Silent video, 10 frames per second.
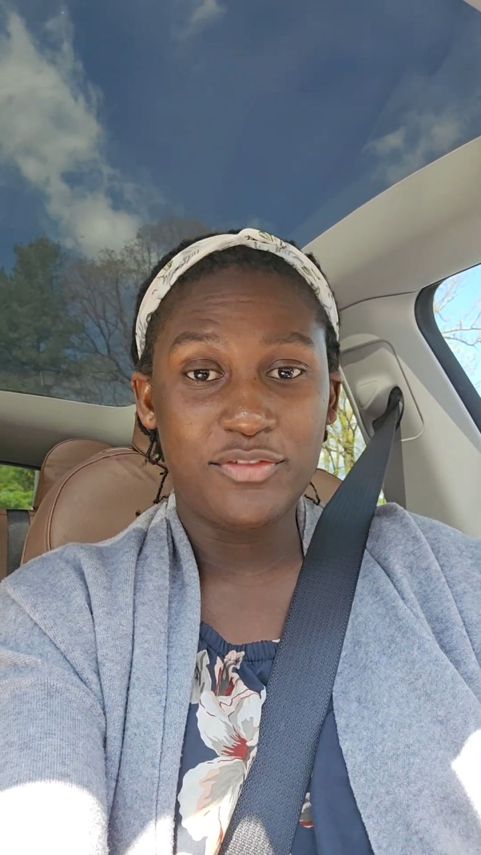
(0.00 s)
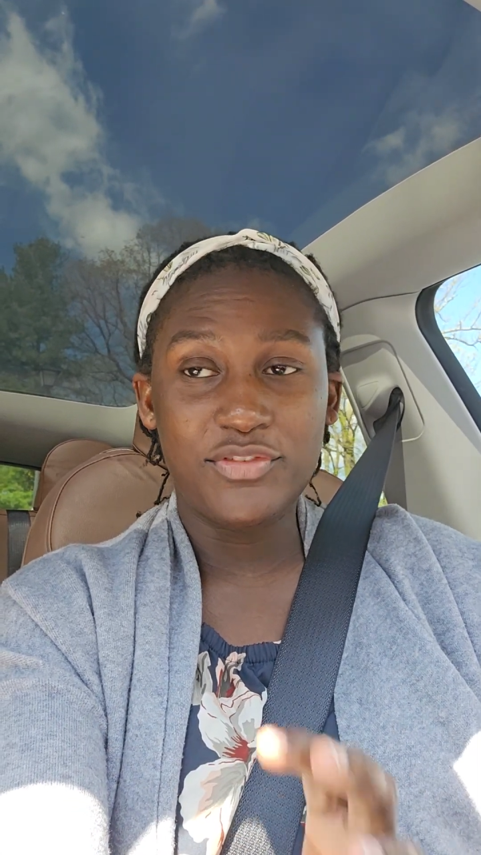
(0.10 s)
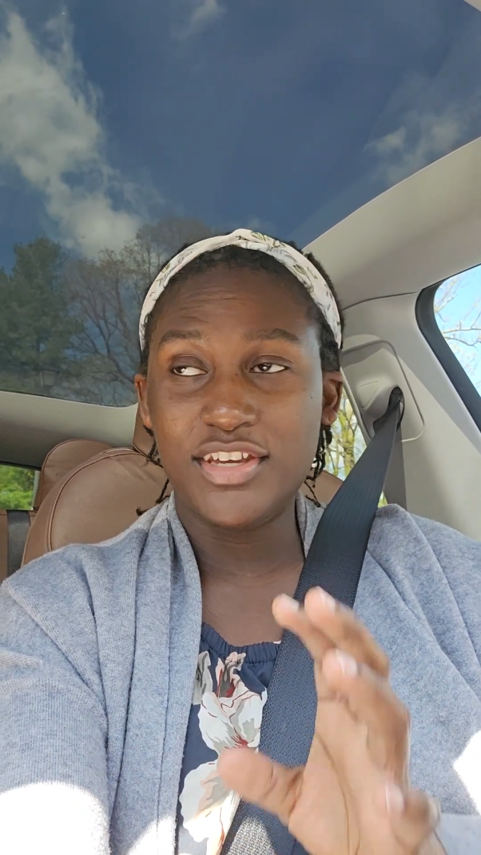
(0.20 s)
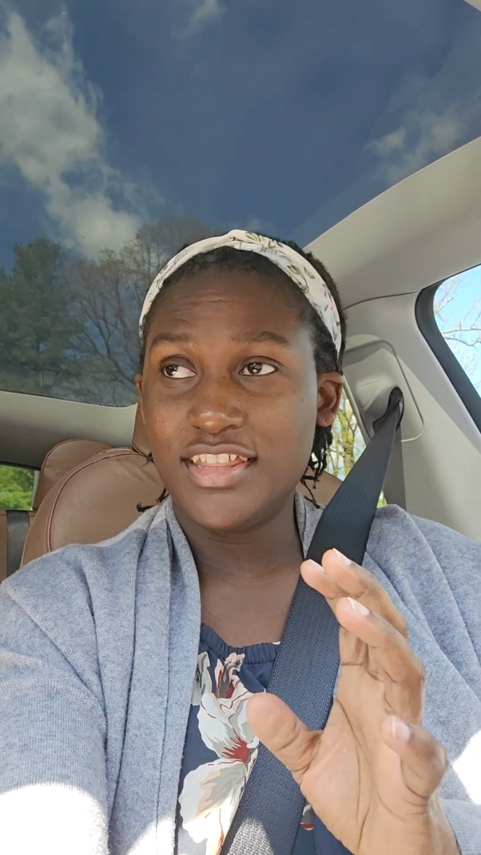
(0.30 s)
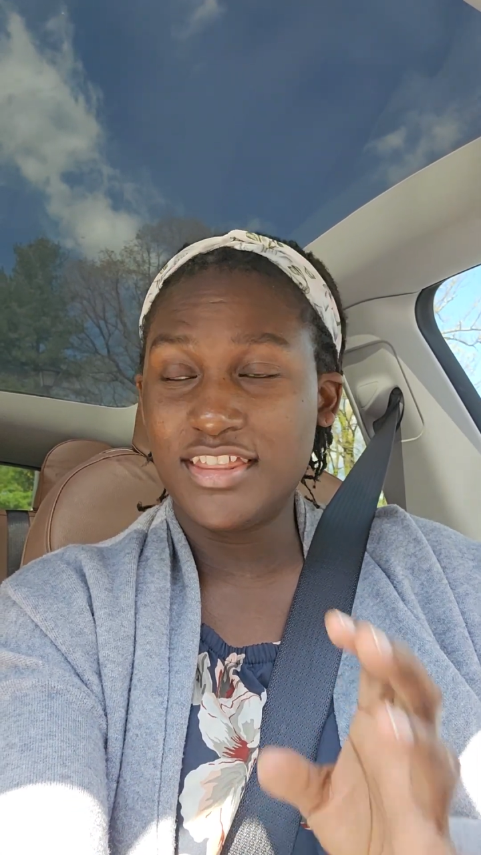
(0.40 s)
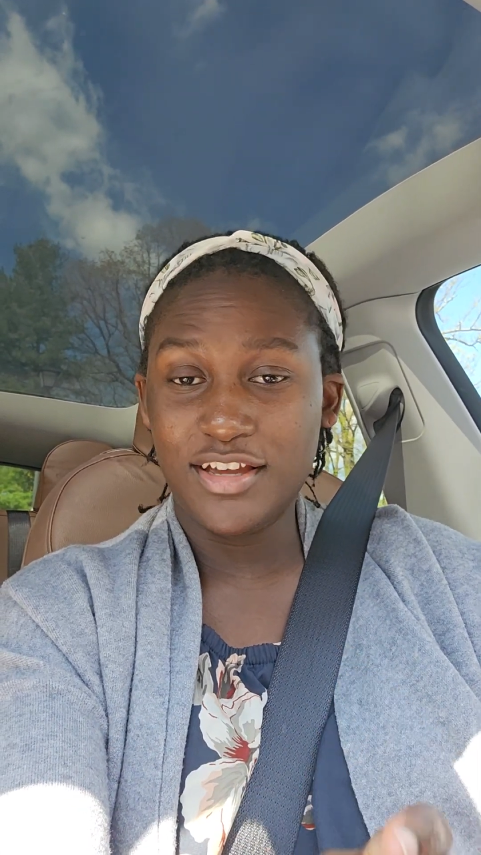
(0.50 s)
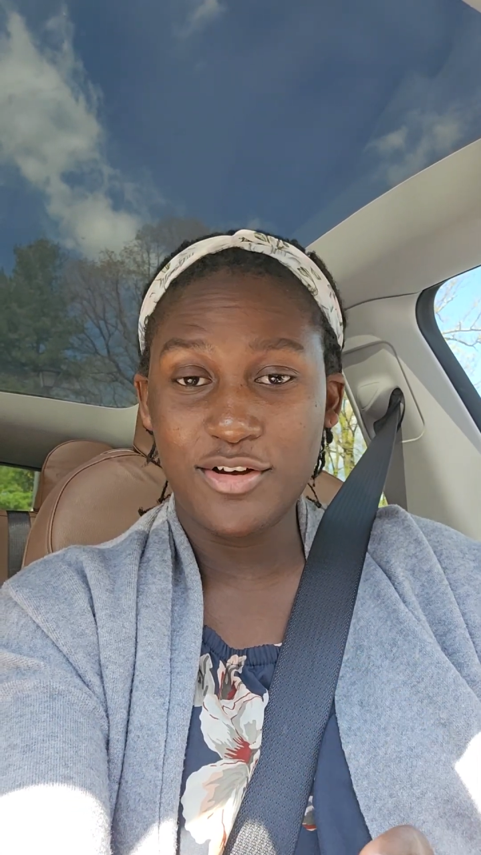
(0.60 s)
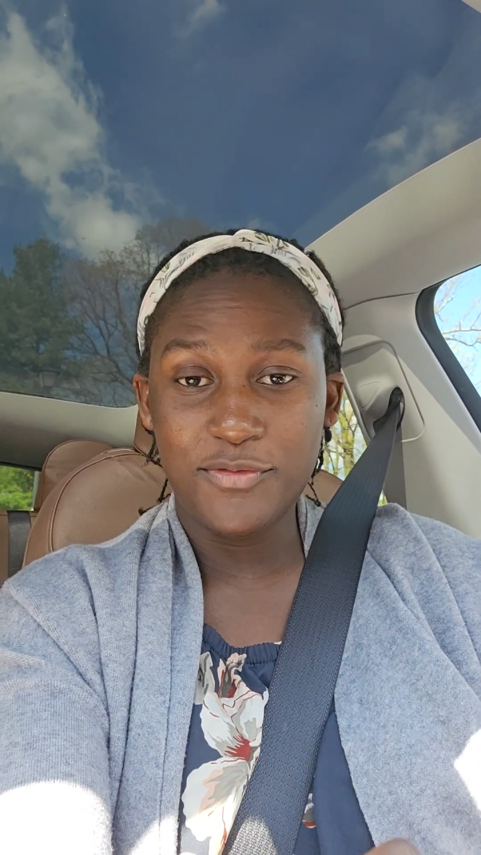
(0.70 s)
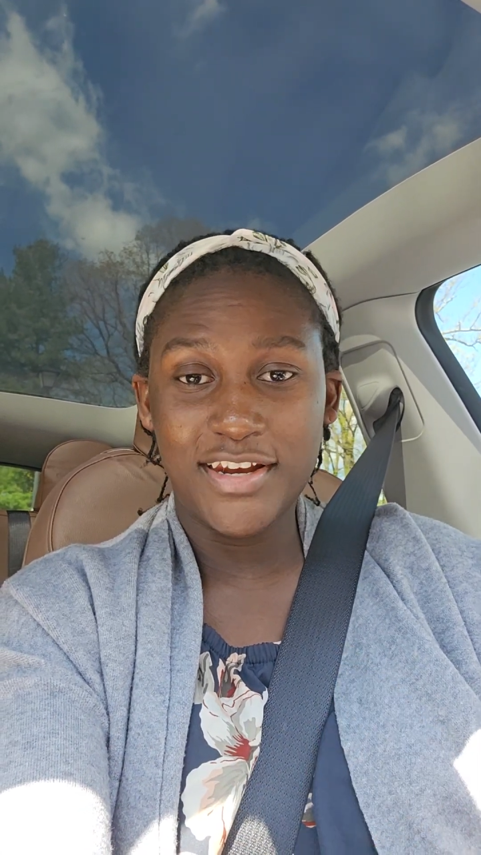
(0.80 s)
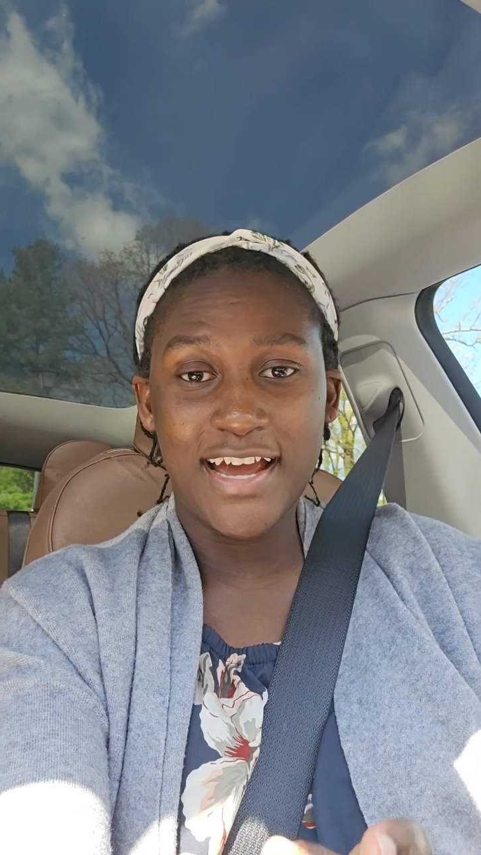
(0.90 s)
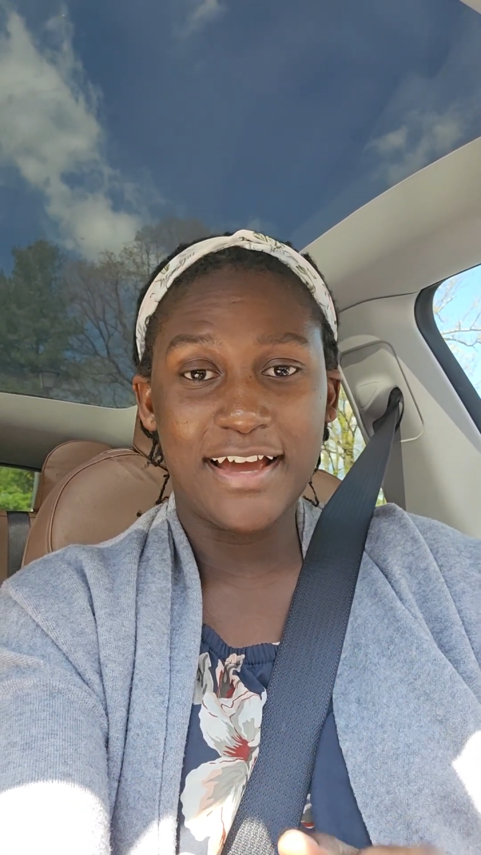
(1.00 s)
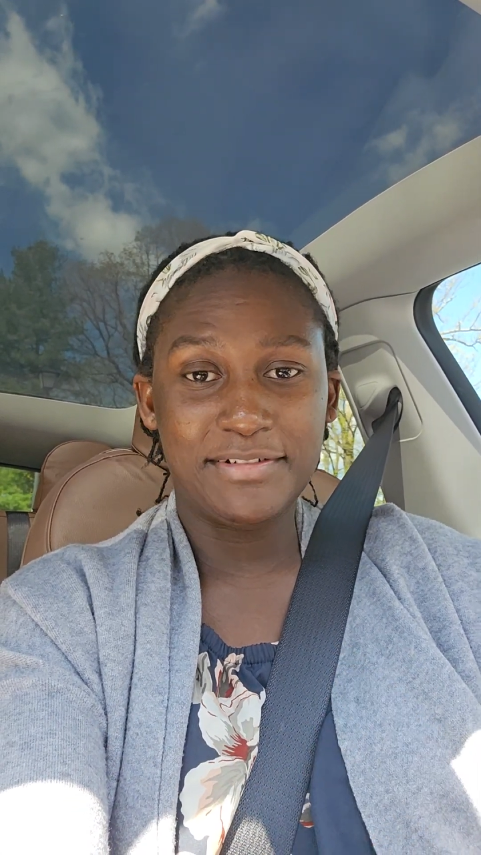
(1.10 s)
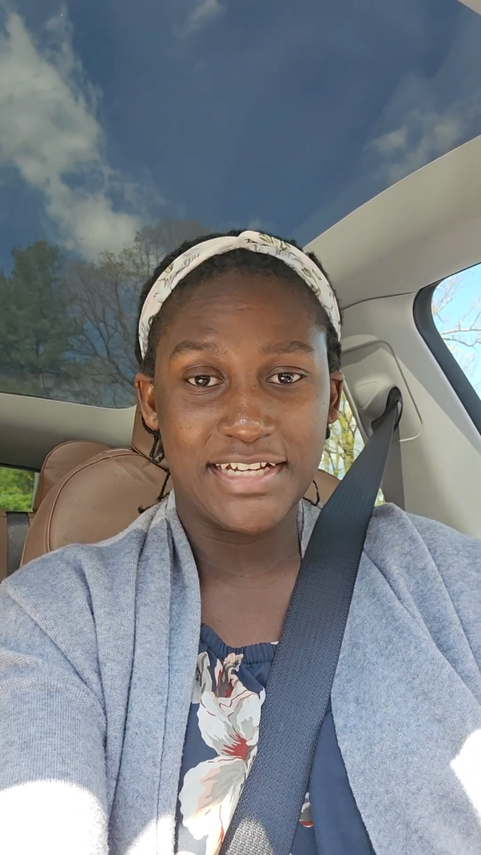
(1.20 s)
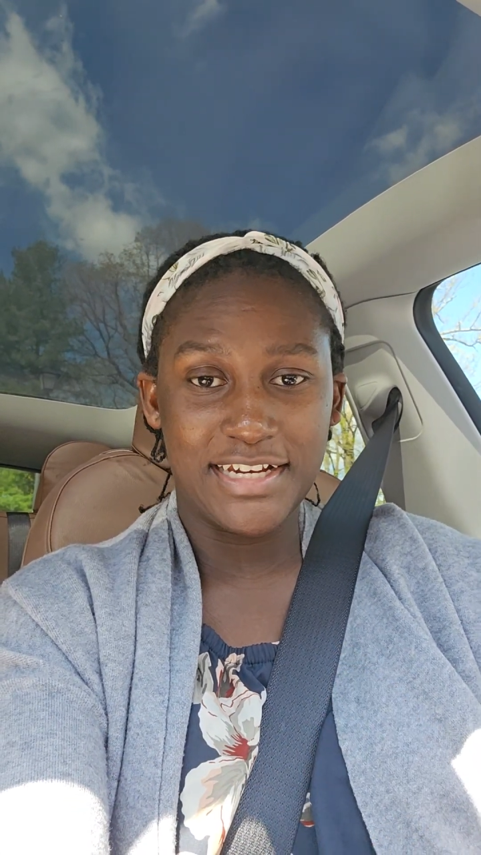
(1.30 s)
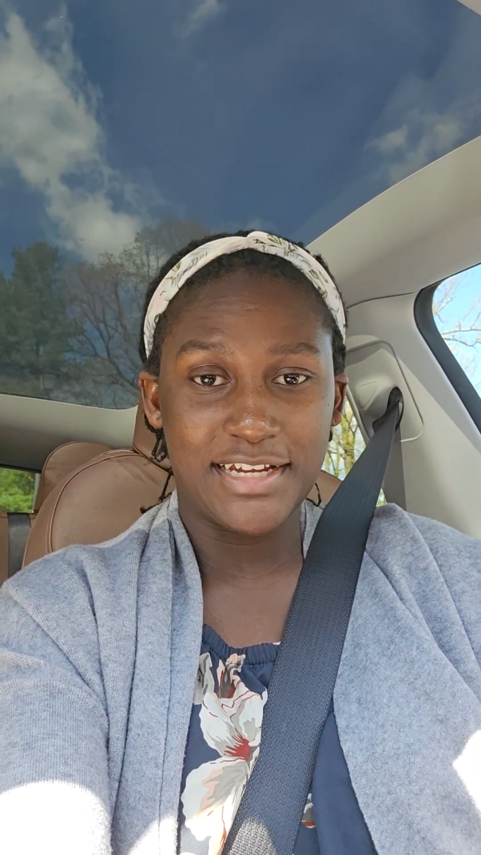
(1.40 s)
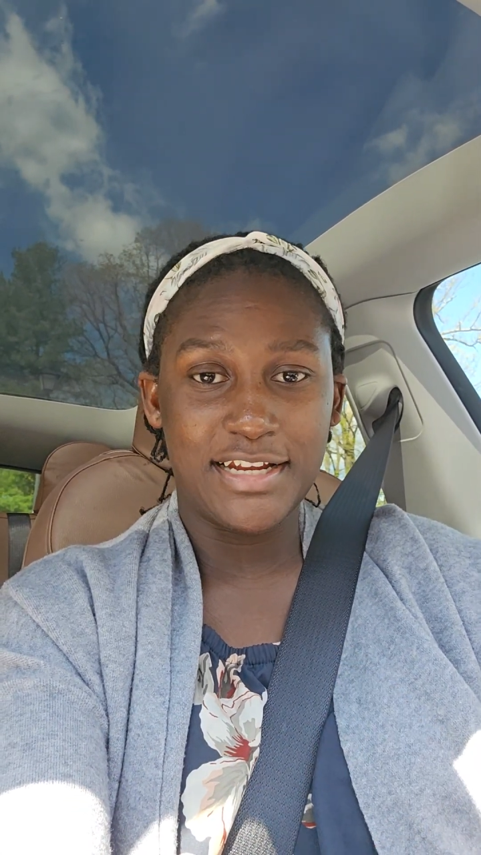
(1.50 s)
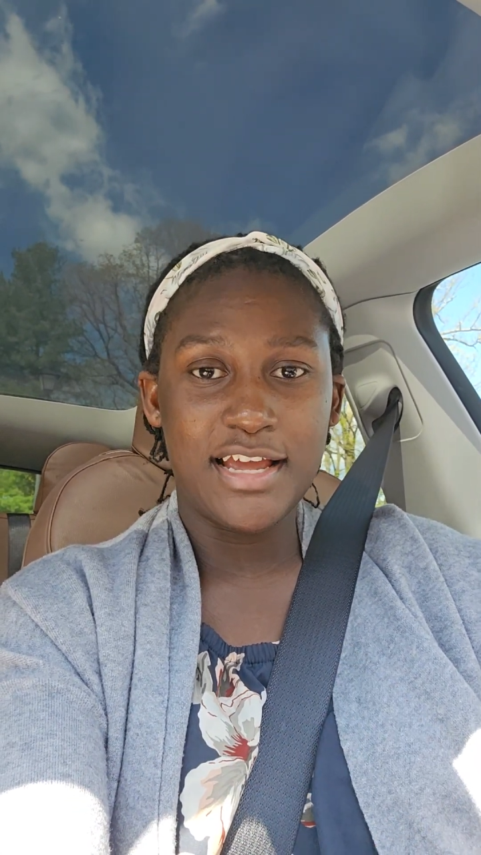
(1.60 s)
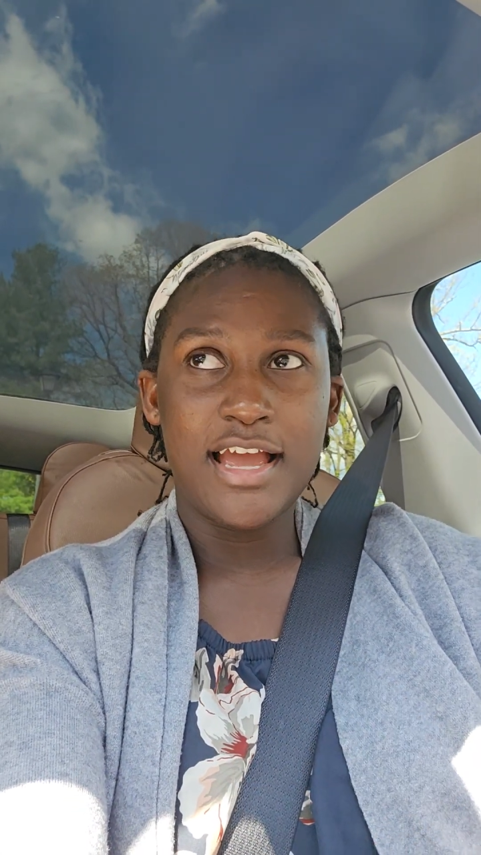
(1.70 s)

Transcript: If you can think of it, I have done it,